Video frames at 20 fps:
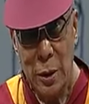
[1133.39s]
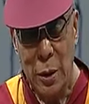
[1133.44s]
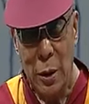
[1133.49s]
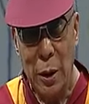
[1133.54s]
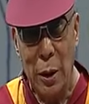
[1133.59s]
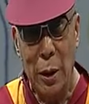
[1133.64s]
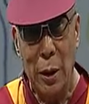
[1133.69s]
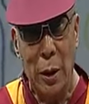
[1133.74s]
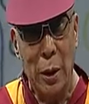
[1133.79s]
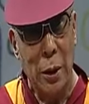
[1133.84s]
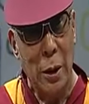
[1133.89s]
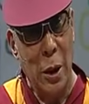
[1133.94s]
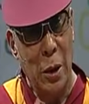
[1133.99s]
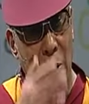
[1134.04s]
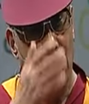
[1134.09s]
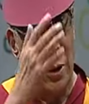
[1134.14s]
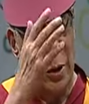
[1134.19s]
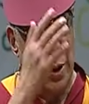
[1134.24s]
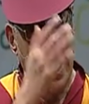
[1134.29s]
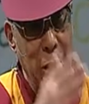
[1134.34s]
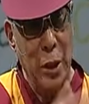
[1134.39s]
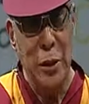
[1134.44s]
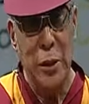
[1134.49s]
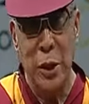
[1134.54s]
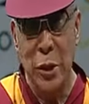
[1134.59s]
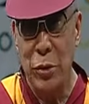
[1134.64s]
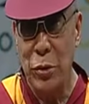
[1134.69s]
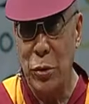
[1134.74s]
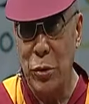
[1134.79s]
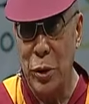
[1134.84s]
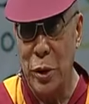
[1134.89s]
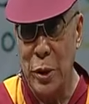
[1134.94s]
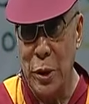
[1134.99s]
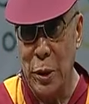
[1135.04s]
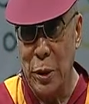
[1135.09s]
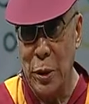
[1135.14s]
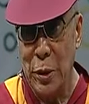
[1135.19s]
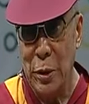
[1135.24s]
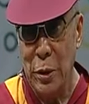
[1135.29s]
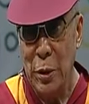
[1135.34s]
Uh, according to Indian tradition,
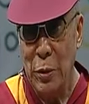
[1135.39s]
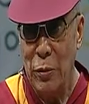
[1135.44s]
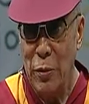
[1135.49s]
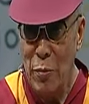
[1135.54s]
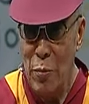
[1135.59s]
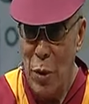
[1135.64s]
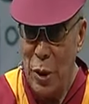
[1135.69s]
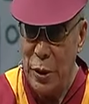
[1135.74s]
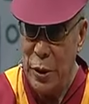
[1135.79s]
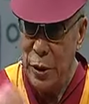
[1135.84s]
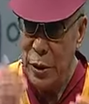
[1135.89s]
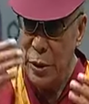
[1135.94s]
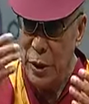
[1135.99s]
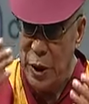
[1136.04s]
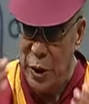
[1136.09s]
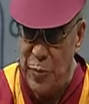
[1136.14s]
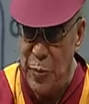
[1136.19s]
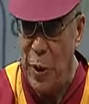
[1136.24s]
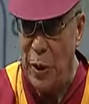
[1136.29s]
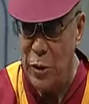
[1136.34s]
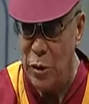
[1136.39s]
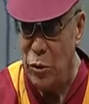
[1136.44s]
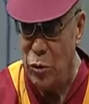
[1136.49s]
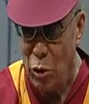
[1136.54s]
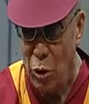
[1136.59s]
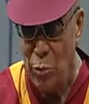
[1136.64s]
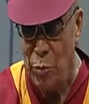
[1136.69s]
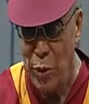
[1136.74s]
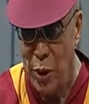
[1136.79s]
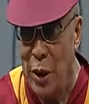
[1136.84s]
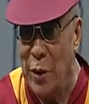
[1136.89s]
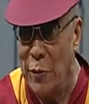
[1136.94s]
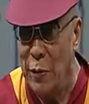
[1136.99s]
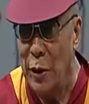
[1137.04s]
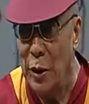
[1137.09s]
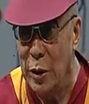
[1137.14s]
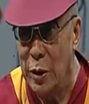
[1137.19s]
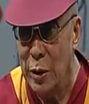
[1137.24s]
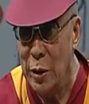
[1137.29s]
we must respect a non-believer.